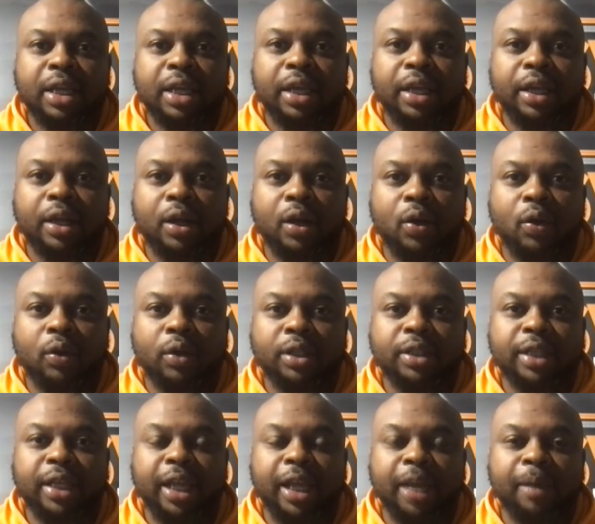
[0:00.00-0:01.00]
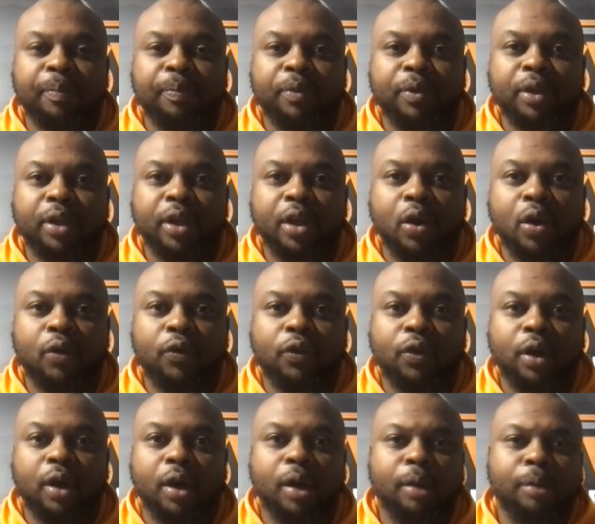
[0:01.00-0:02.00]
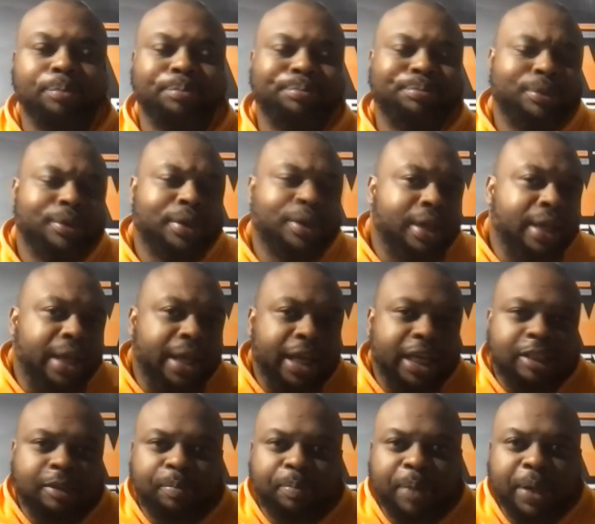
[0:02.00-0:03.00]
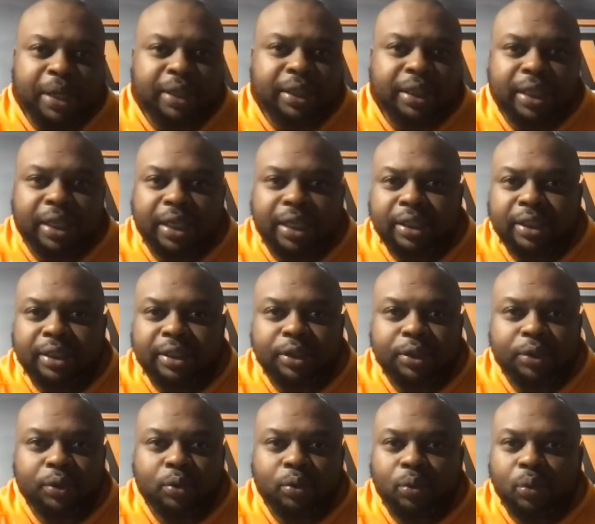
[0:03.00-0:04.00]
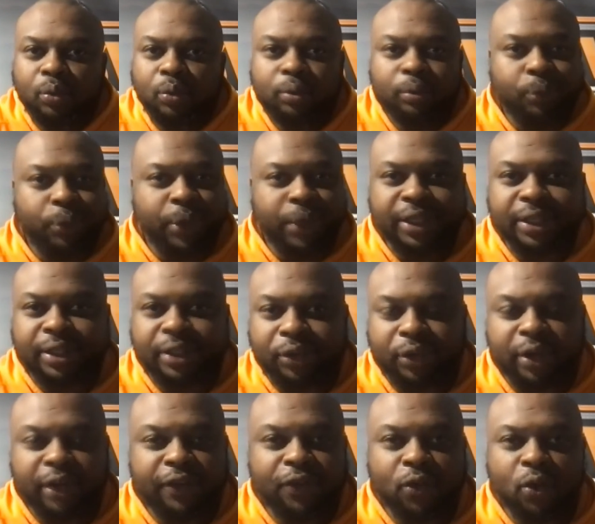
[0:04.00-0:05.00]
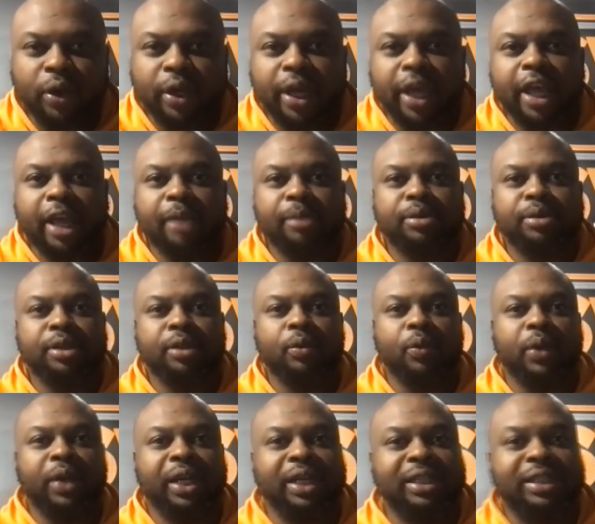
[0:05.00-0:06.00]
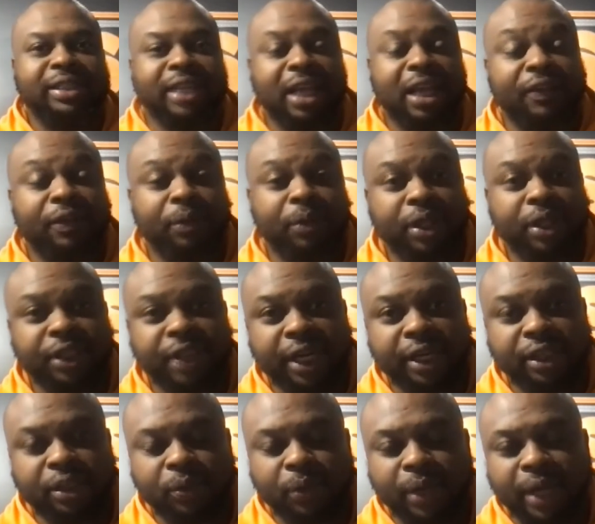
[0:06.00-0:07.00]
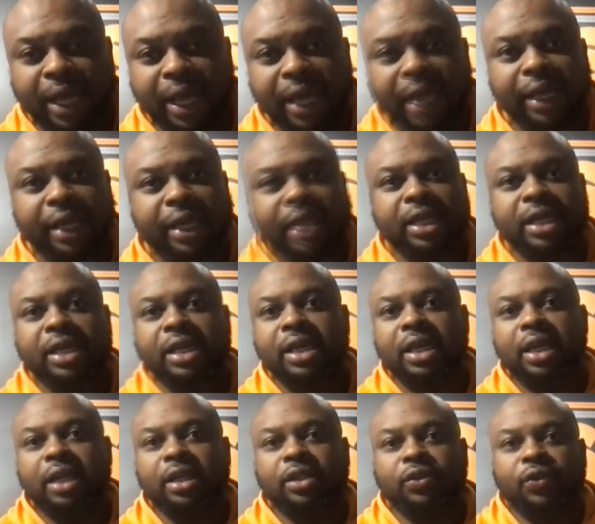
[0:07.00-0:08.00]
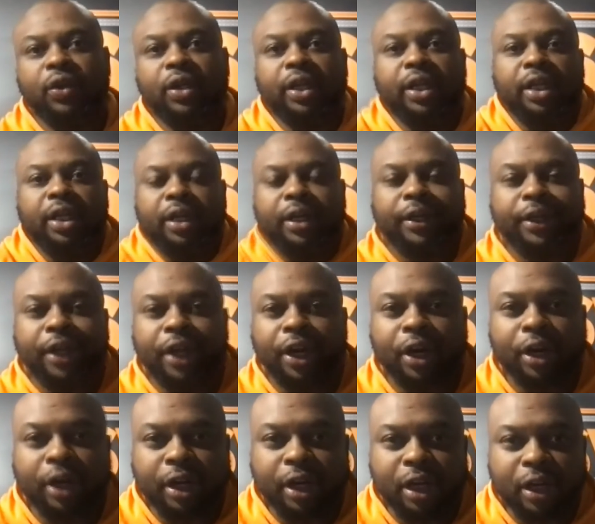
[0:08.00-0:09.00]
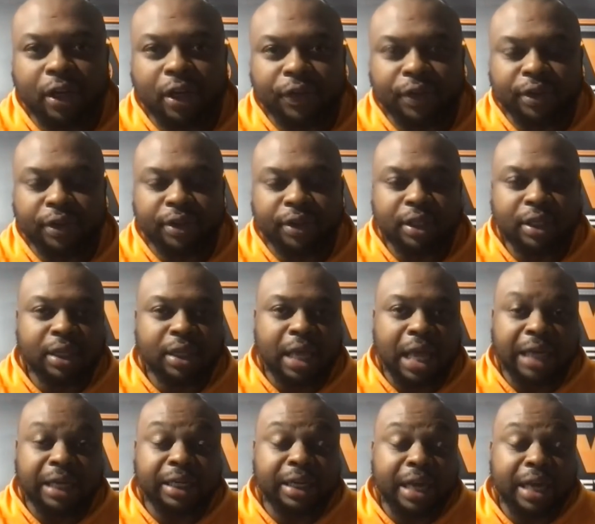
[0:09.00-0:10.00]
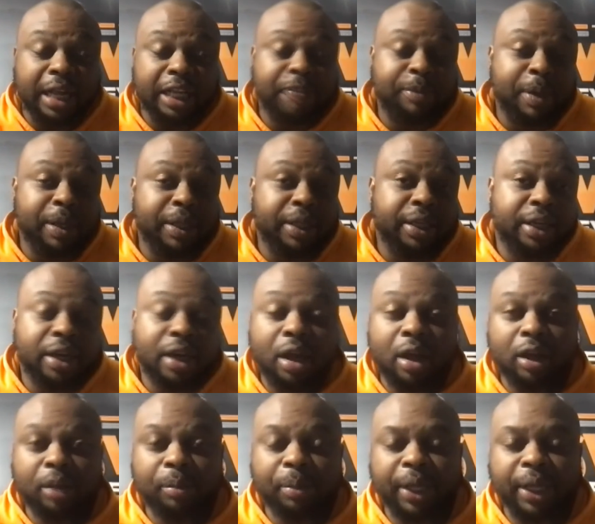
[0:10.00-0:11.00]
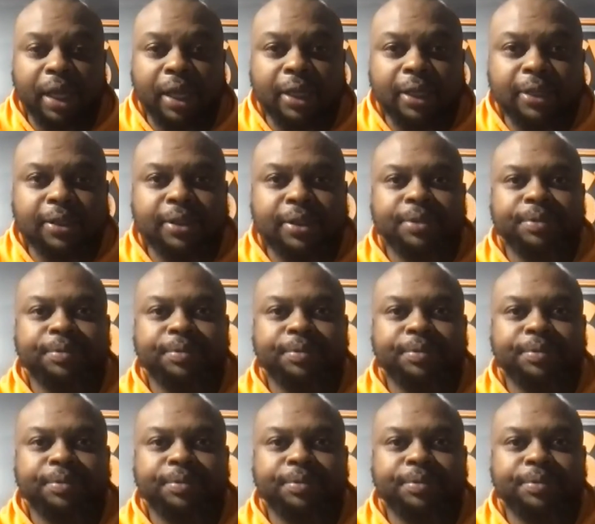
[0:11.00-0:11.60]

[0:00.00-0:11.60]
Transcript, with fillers: You know, this team go from expected to win 3 or 4 games to winning 7 with the chance to win 8. It's really unheard of, and I did not expect it at all, to be honest.